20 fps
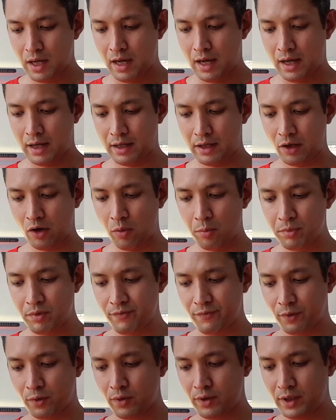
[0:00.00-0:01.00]
and an
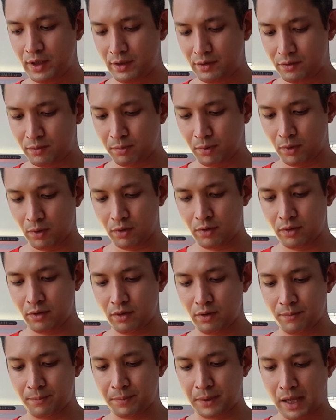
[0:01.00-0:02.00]
omnivore eats both
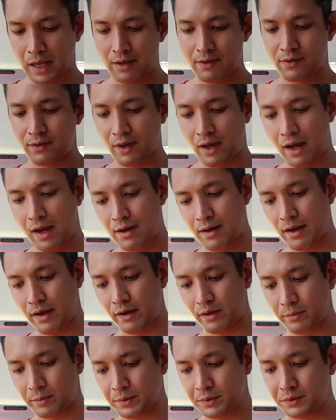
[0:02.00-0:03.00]
plant and
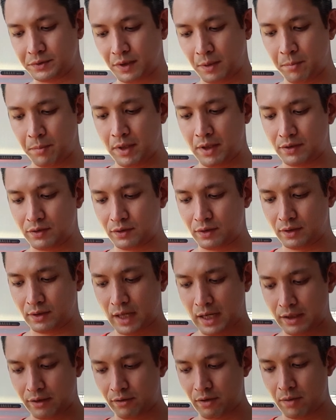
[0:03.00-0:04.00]
animal, and based on the
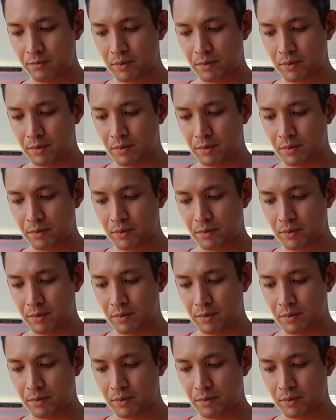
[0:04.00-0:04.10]
diagram,